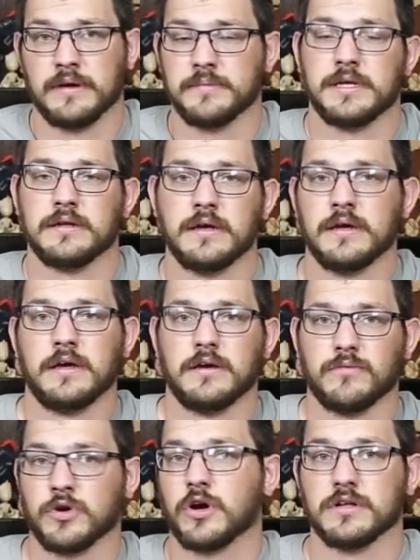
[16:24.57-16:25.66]
I mean,
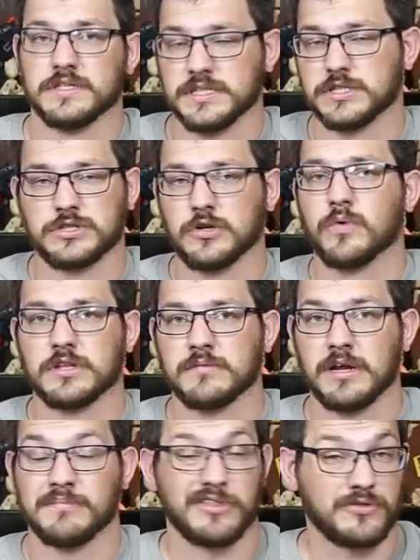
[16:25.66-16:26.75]
regardless, it is still worth the
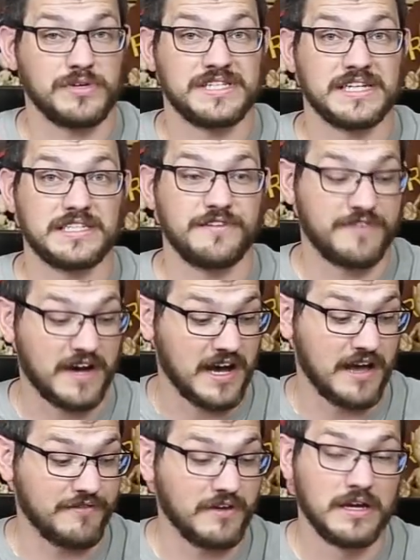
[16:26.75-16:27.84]
money. But
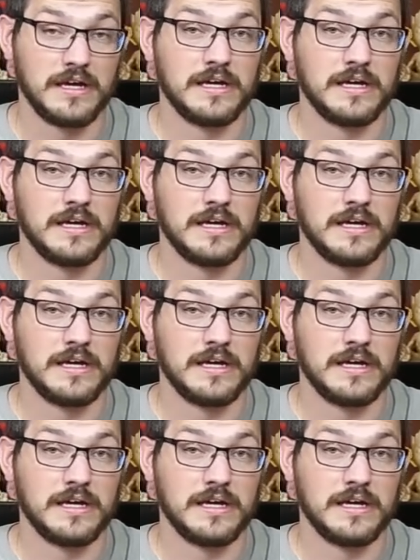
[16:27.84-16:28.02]
$365